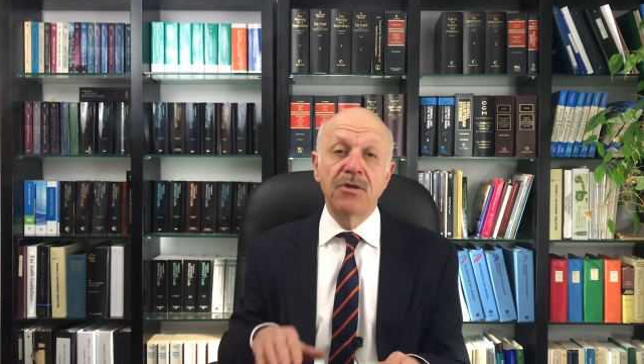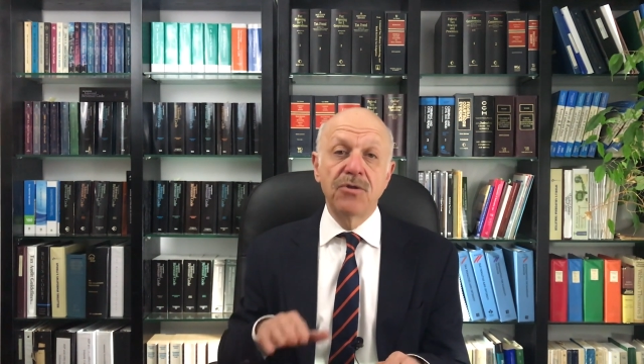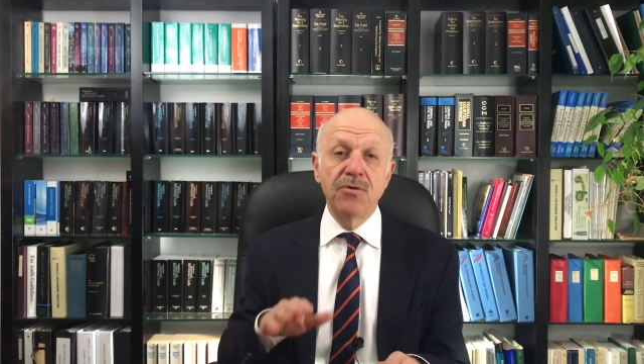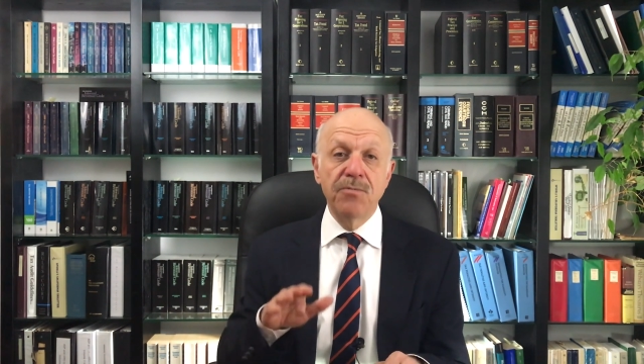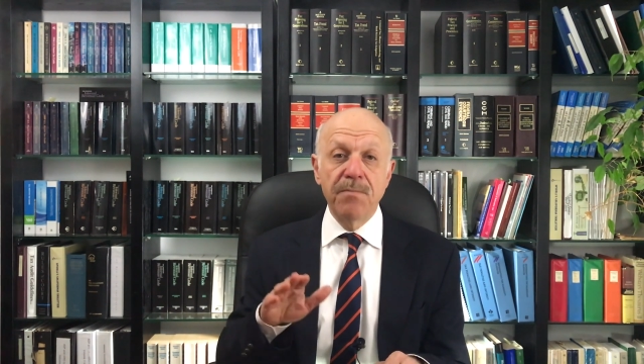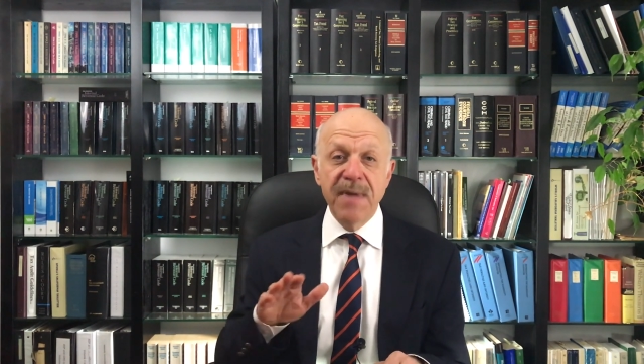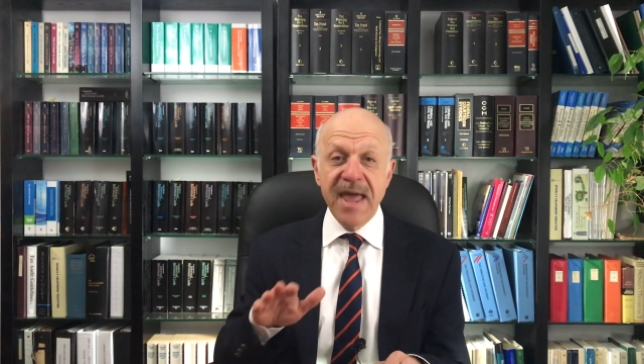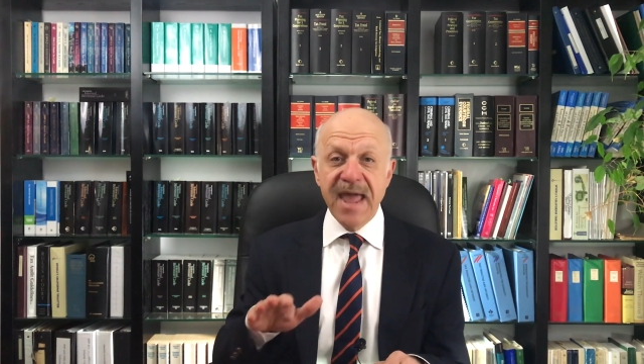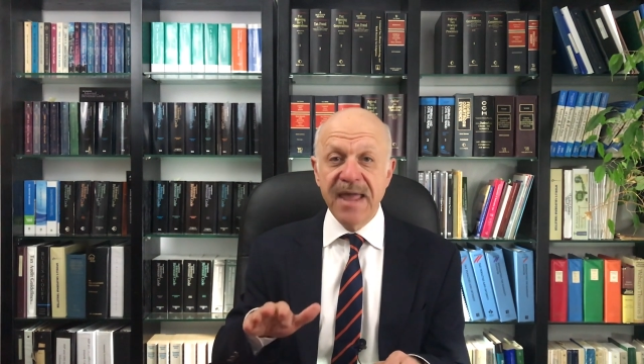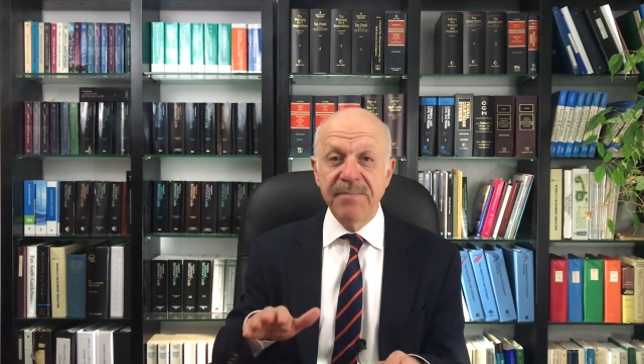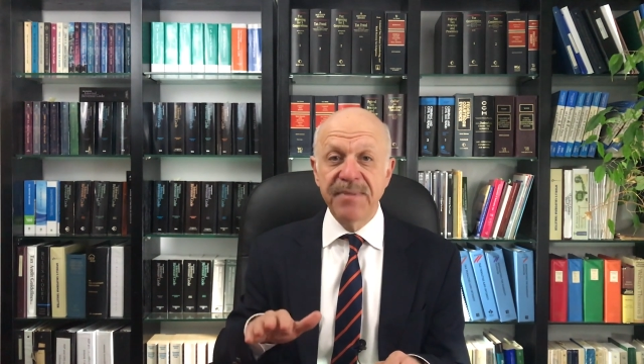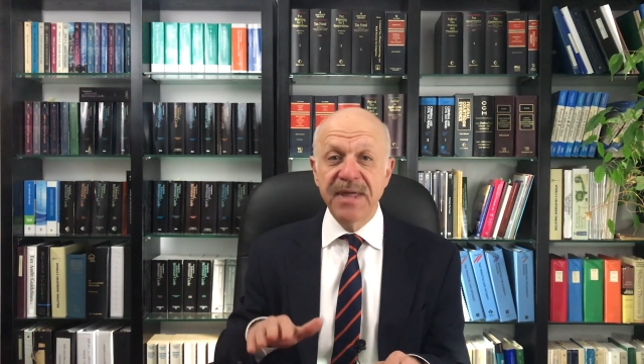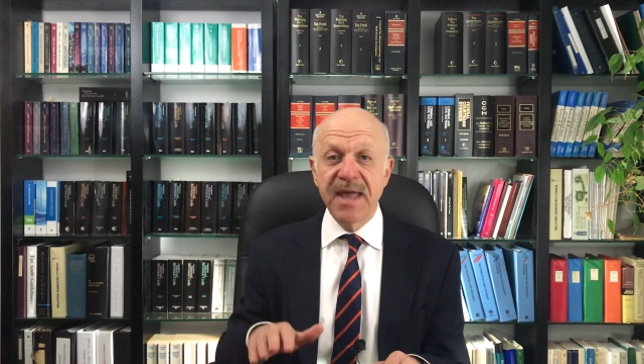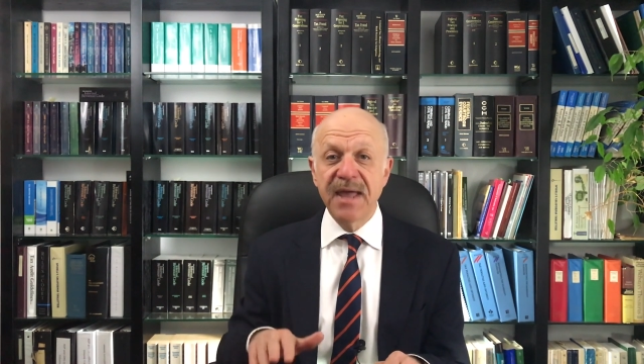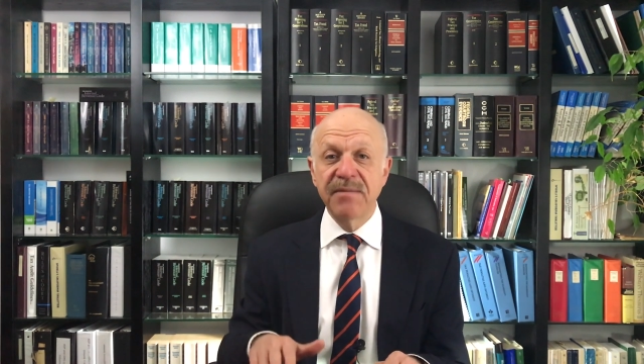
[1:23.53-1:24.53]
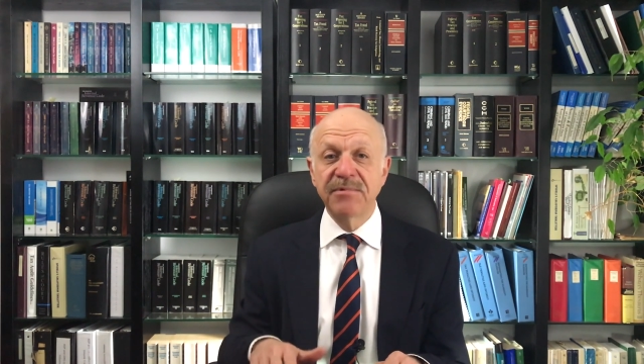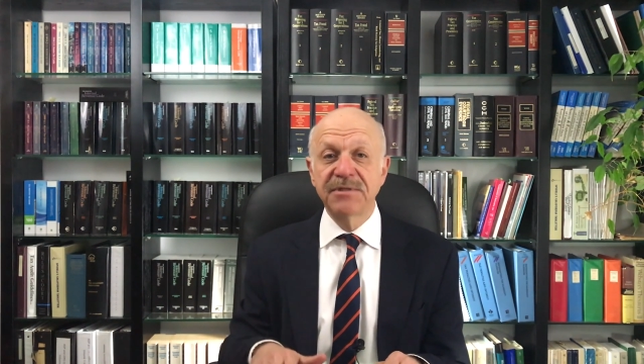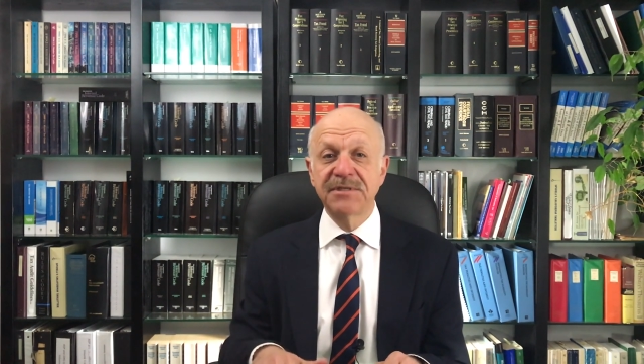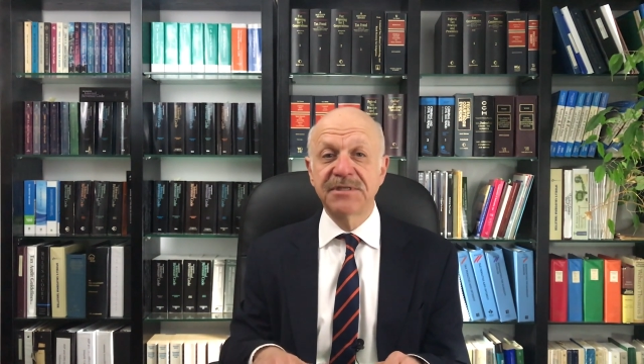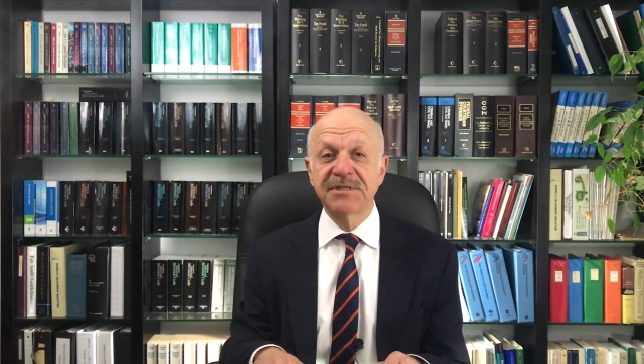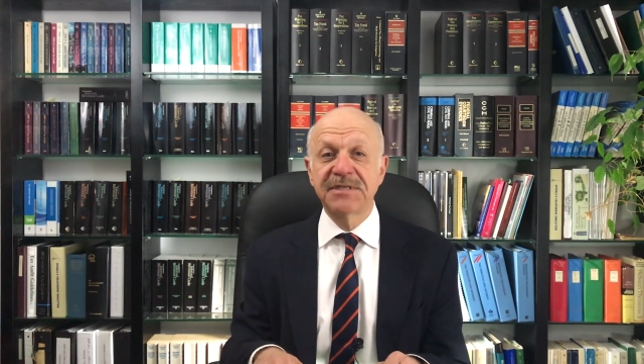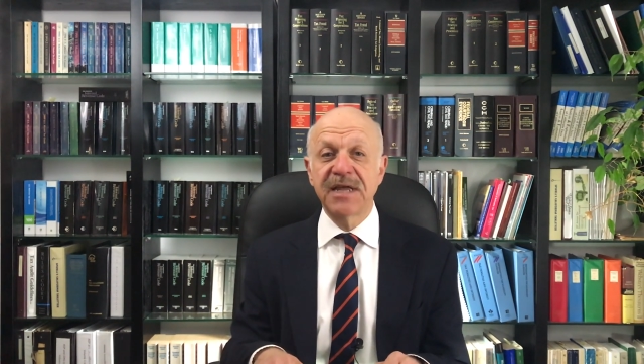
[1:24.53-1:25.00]
You may be
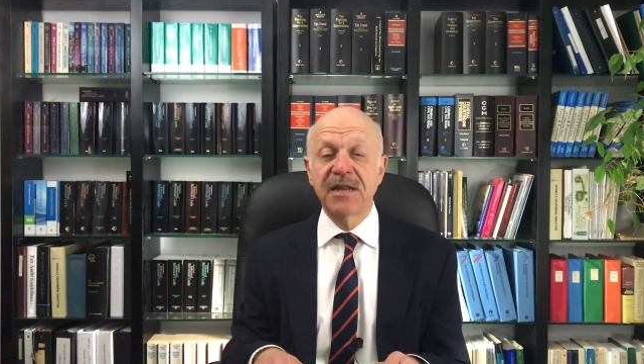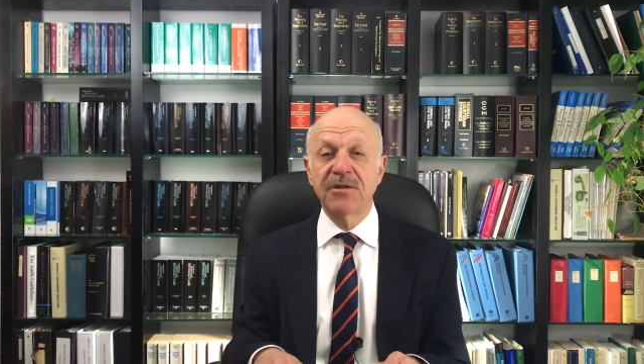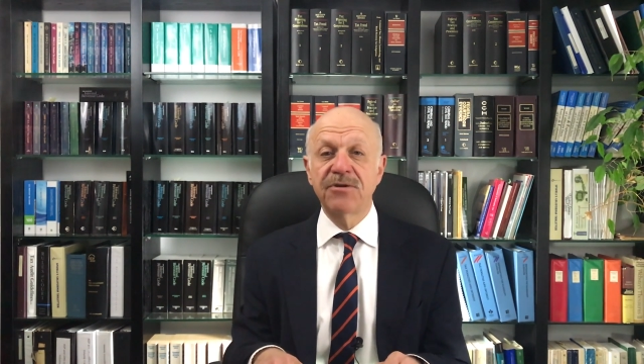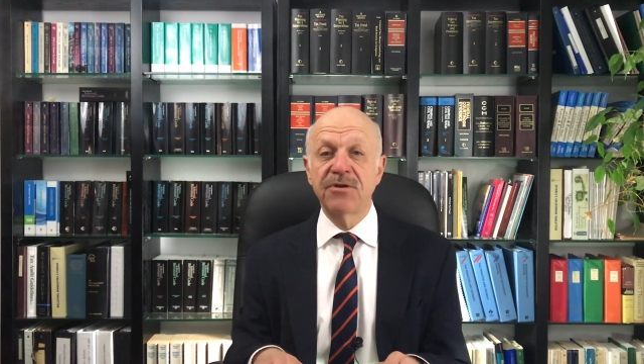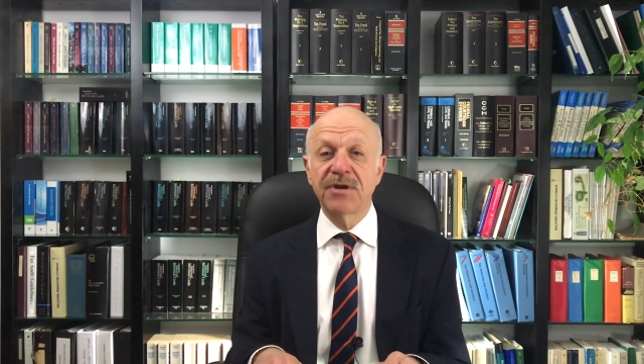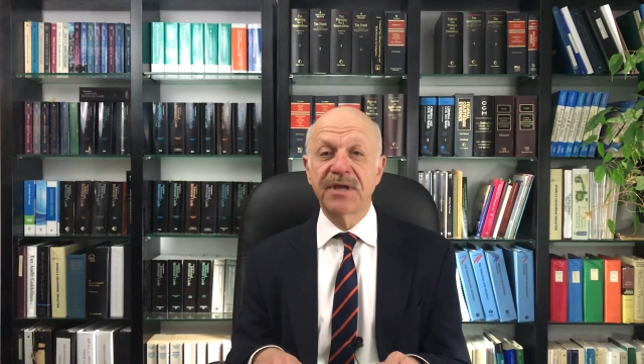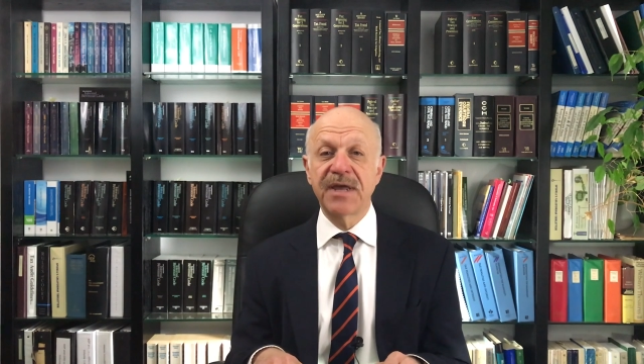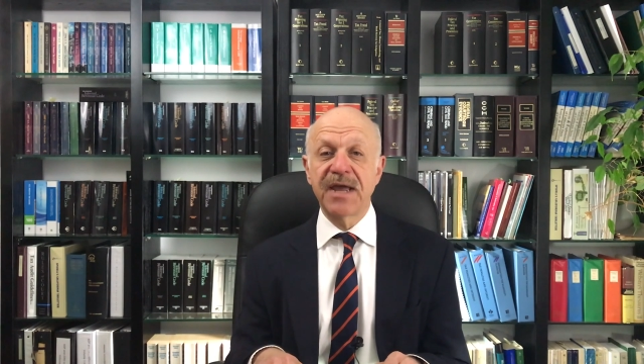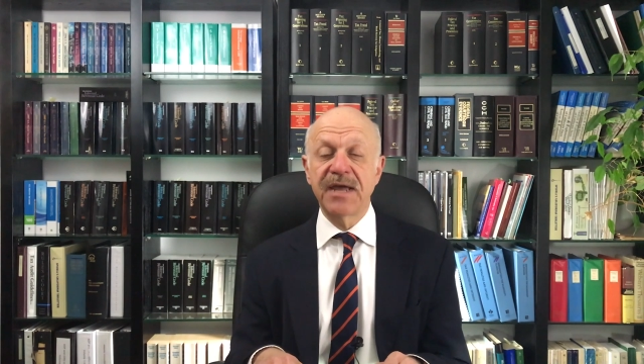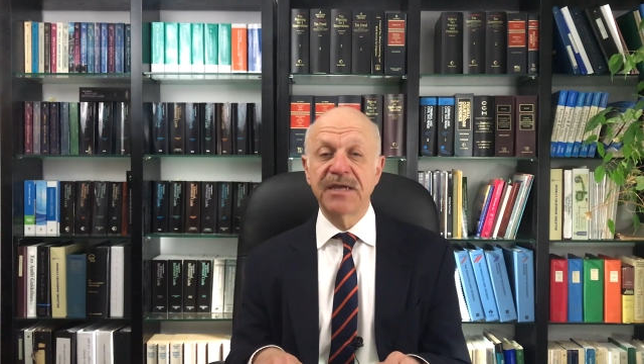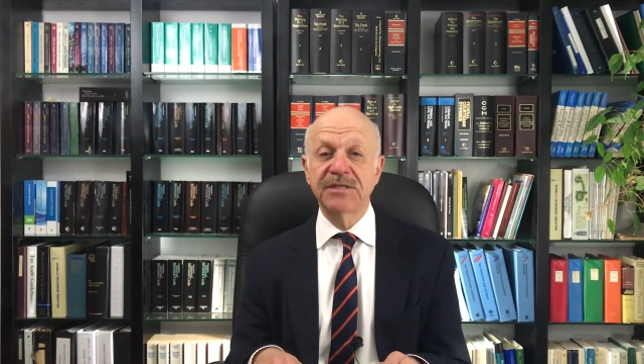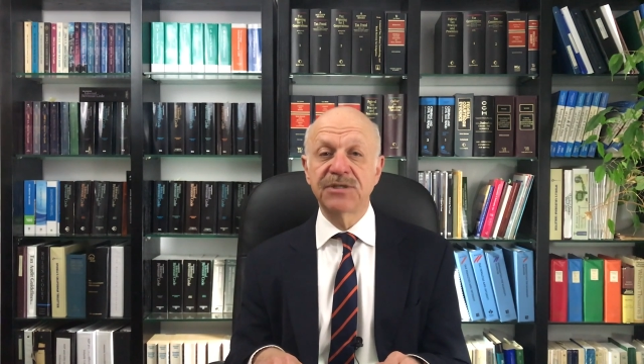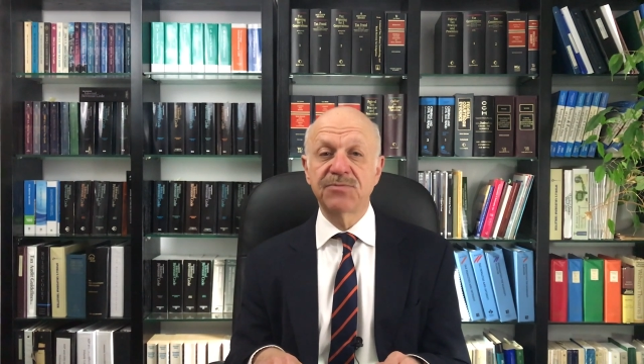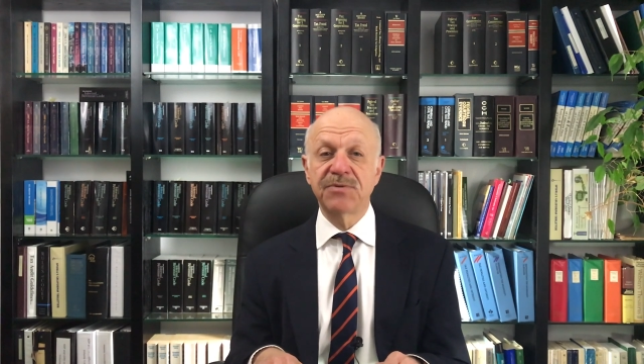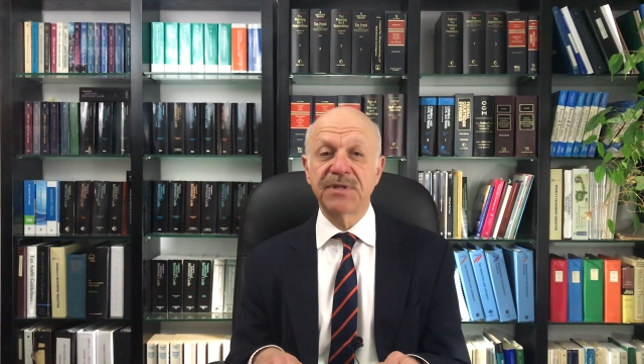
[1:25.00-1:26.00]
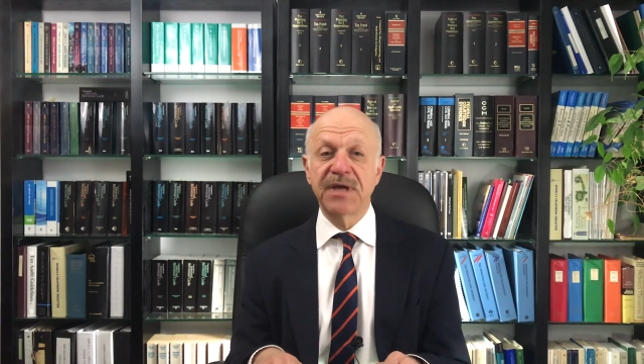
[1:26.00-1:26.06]
able to settle your case